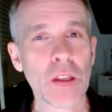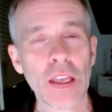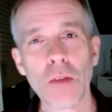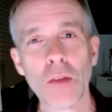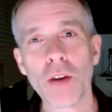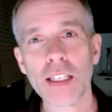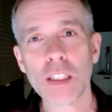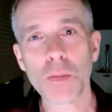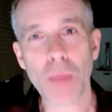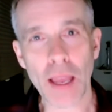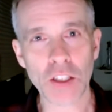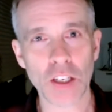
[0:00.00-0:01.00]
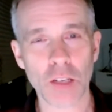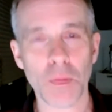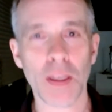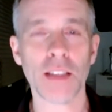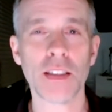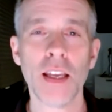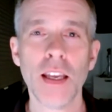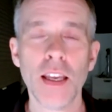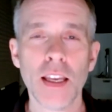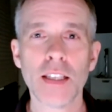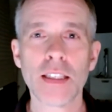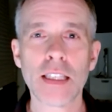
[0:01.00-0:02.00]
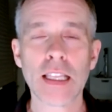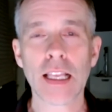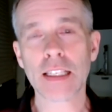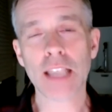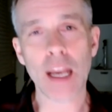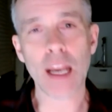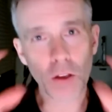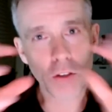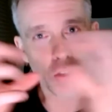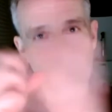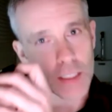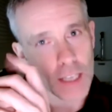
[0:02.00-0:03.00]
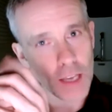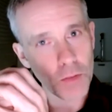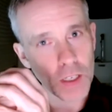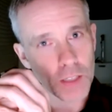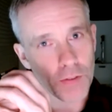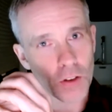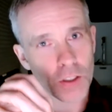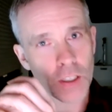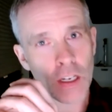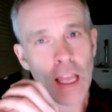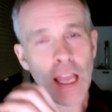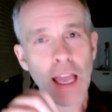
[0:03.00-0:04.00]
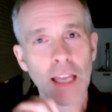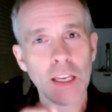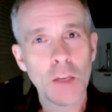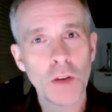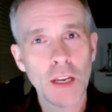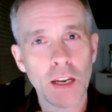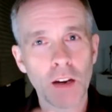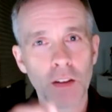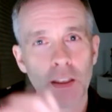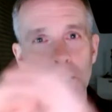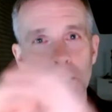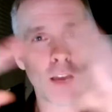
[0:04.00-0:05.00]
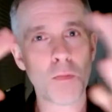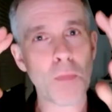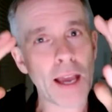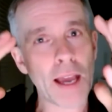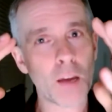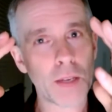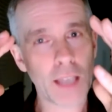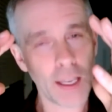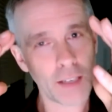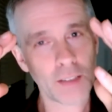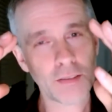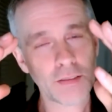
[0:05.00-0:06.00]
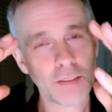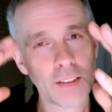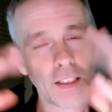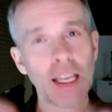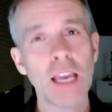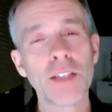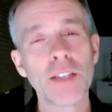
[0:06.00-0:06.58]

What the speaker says: What expansion means is, because an embryo shrinks down when it's frozen, and you want to hear that it's come back up again. If it's